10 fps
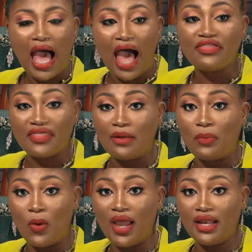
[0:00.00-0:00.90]
At
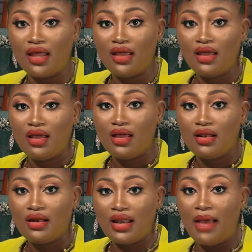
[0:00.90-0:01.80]
that point,
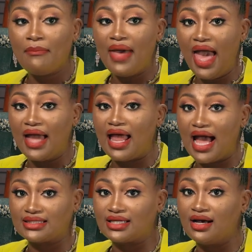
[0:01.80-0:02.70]
that man
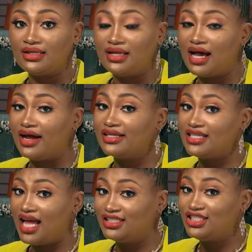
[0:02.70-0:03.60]
has gotten her
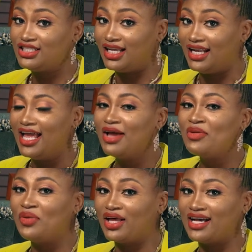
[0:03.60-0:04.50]
attention
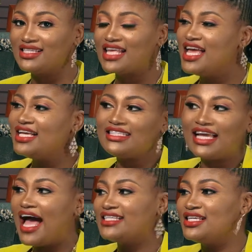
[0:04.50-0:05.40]
because
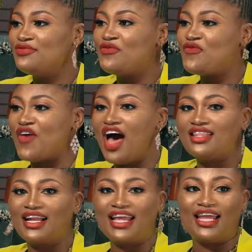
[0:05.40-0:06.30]
she hasn't
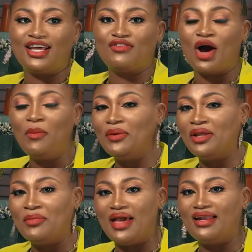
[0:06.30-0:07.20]
felt that kind of
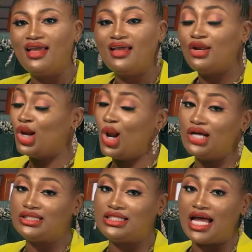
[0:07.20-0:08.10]
compliment a
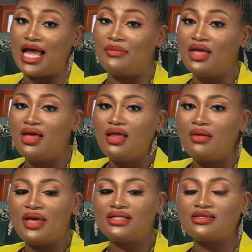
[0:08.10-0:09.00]
long time.
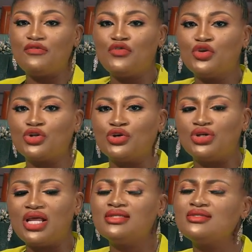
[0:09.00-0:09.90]
It makes her feel good.